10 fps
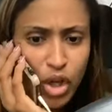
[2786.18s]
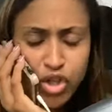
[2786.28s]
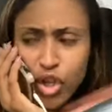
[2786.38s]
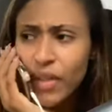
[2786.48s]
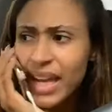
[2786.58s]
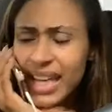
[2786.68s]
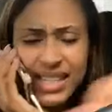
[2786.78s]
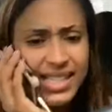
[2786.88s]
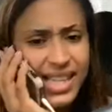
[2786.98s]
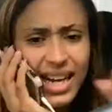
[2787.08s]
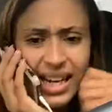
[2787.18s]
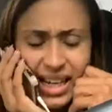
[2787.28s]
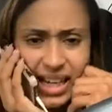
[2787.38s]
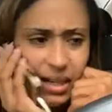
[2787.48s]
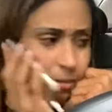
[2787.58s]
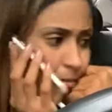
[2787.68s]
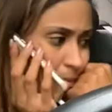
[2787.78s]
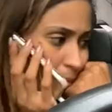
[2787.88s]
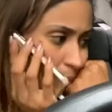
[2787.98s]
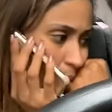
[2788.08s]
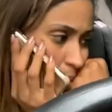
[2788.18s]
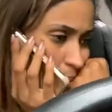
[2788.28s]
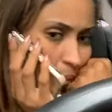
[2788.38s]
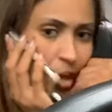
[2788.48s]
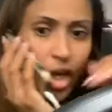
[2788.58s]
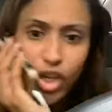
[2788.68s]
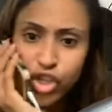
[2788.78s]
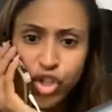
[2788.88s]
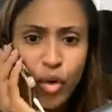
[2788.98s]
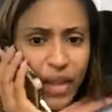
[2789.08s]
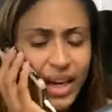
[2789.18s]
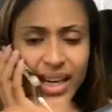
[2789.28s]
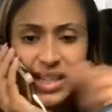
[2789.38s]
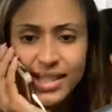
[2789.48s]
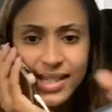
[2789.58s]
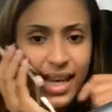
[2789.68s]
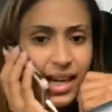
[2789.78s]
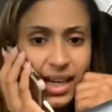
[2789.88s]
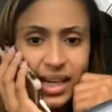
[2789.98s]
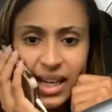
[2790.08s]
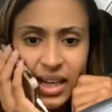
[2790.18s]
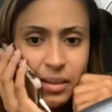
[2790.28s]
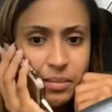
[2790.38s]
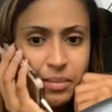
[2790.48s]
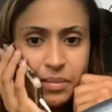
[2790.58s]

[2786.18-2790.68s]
So that he can set it again. So that he can set it again.